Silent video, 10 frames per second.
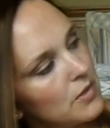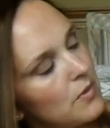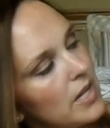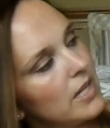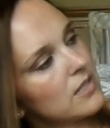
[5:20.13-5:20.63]
and
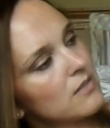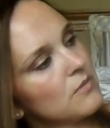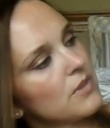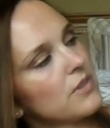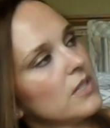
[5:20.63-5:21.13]
white
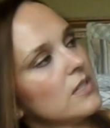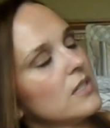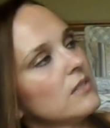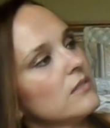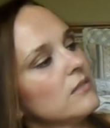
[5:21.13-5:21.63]
with the
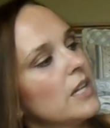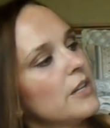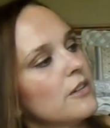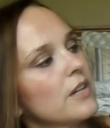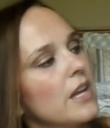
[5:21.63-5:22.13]

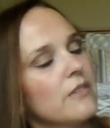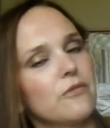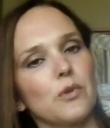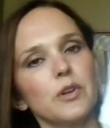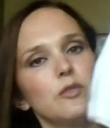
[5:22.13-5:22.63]
lighter kind
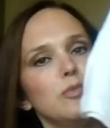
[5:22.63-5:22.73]
of royal